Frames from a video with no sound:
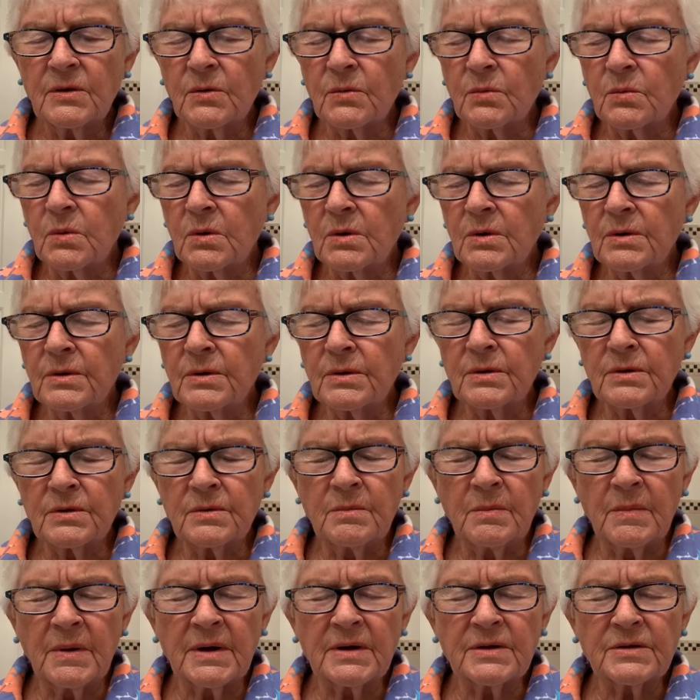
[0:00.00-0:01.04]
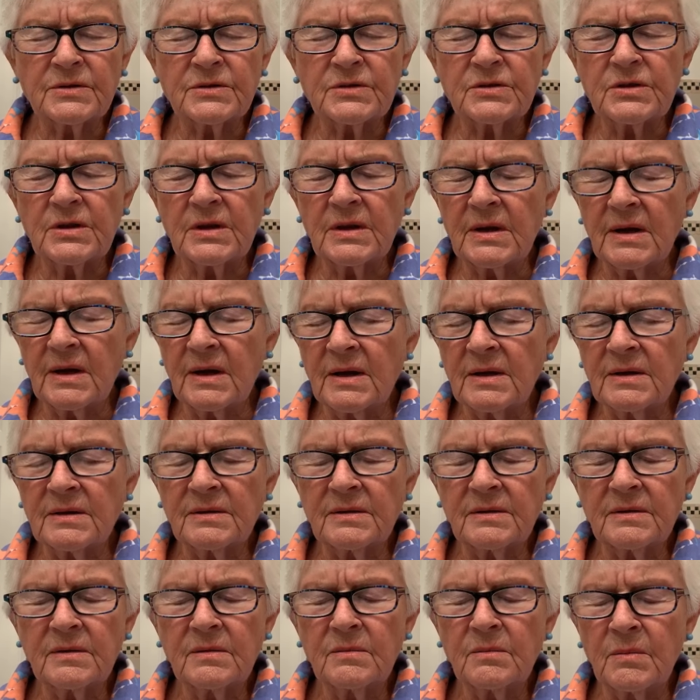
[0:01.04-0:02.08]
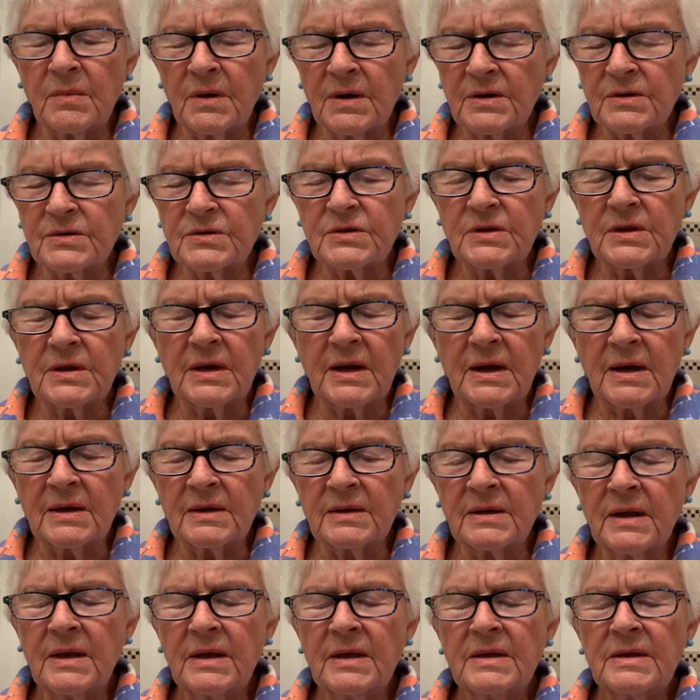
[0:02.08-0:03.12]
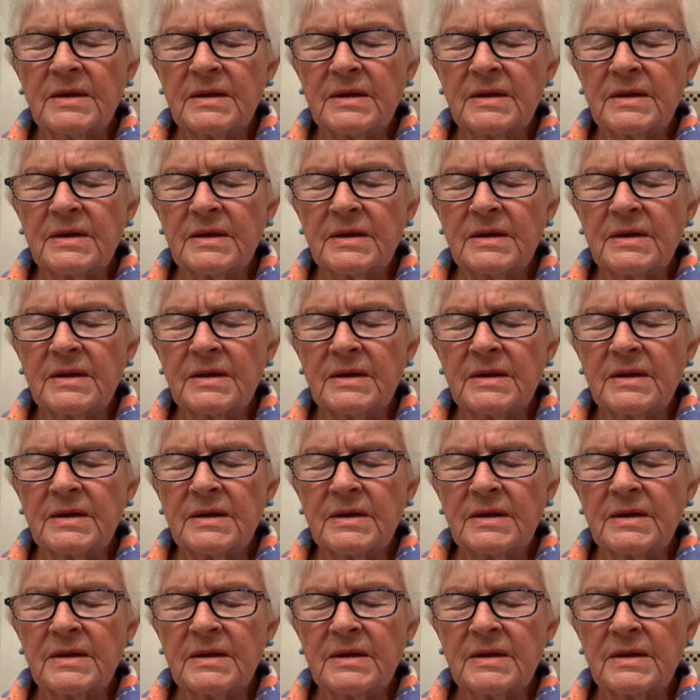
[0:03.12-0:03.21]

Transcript: Your word marching on, marching on,